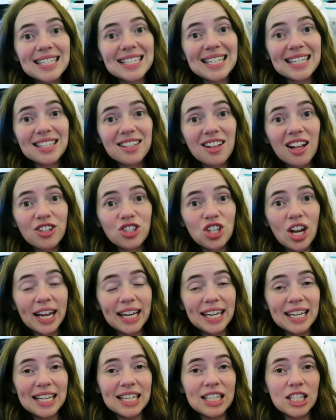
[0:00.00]
6 o'clock
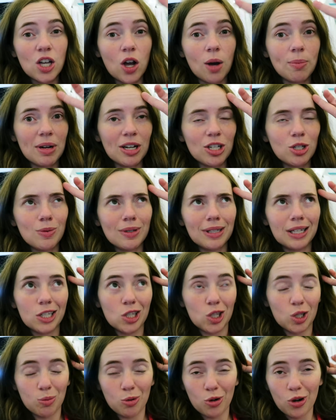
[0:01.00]
check-in, so I'm not doing like
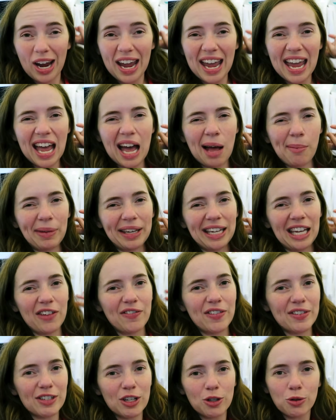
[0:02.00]
super great. I'm like
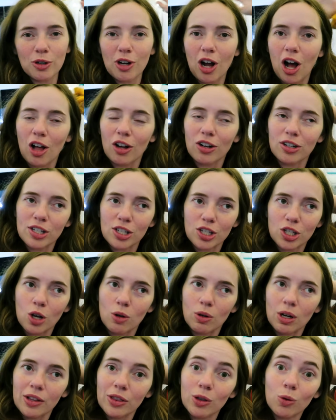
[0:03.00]
at $53,
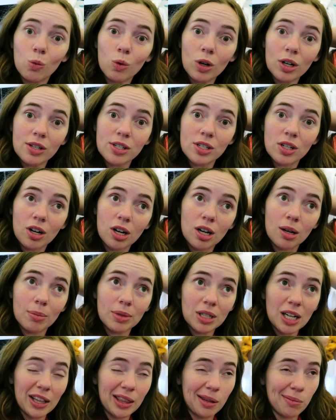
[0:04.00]
so not the worst start,
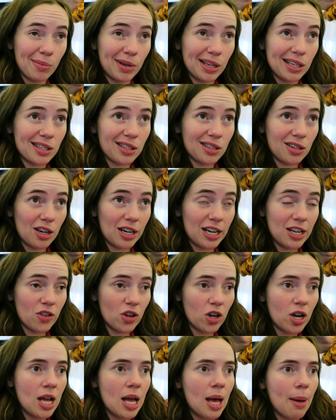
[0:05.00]
but not the best start
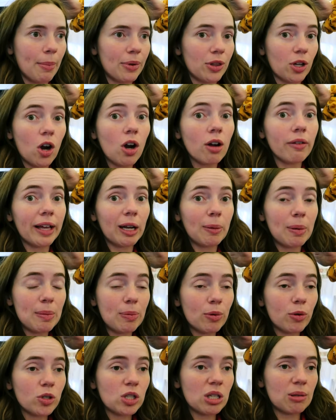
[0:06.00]
either. But there are a lot of
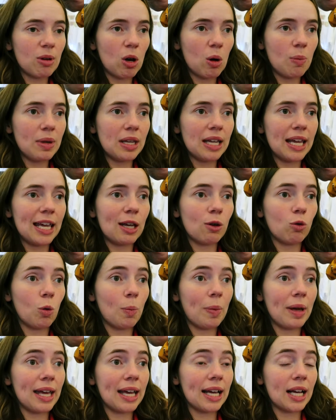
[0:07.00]
people, so I'm hoping it
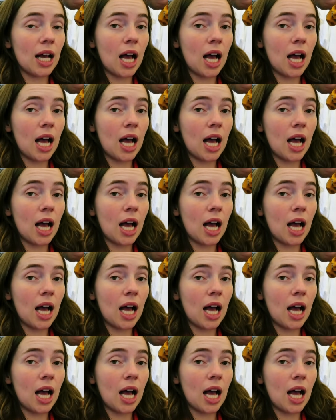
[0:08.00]
will pick